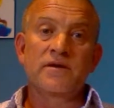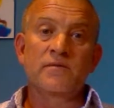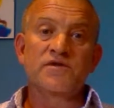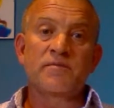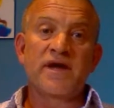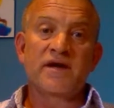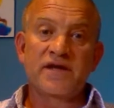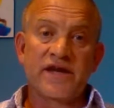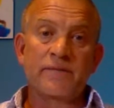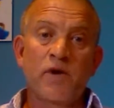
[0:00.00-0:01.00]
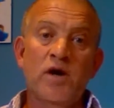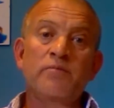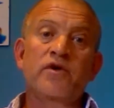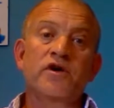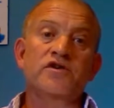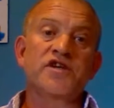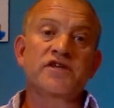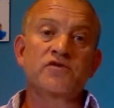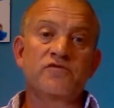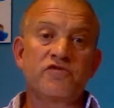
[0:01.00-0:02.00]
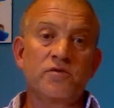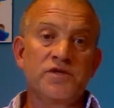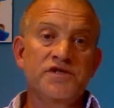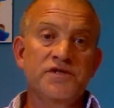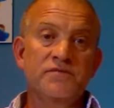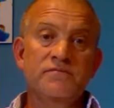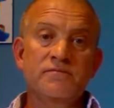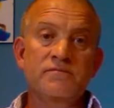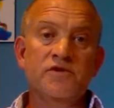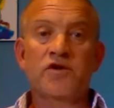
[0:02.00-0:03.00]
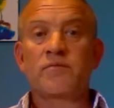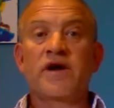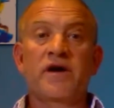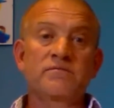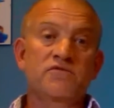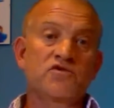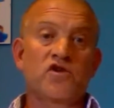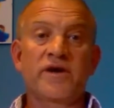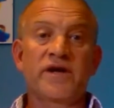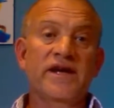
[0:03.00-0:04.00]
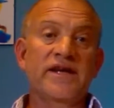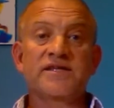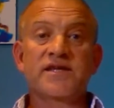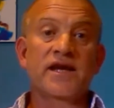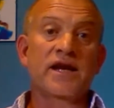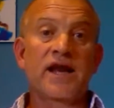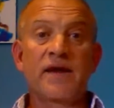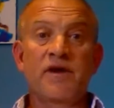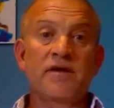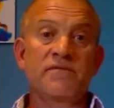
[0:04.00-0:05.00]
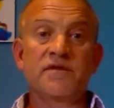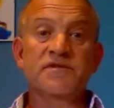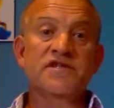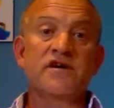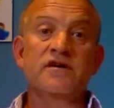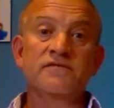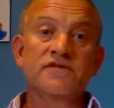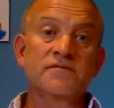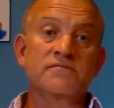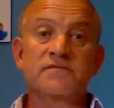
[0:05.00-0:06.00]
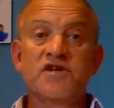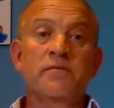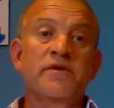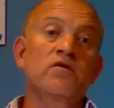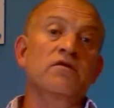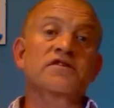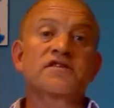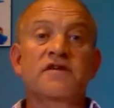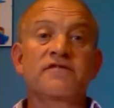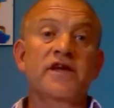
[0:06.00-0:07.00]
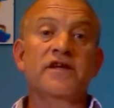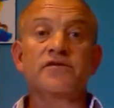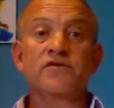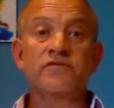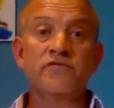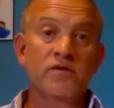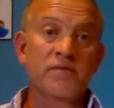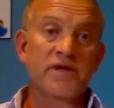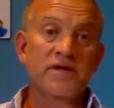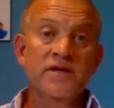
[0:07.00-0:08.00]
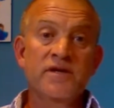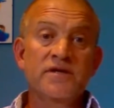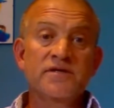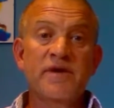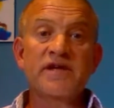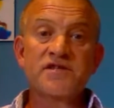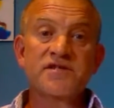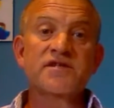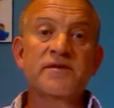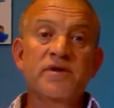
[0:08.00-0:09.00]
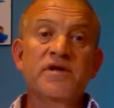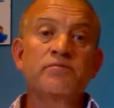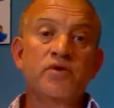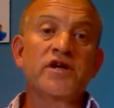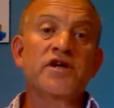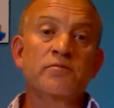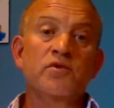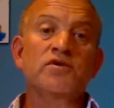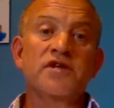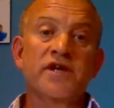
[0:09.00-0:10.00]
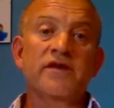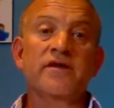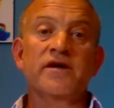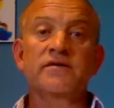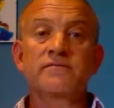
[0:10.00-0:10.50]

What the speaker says: It was about getting my project to fruition, not about trying to glitz and glamour themselves and tell me all the stuff they could do for me. It's about just simply putting the book together.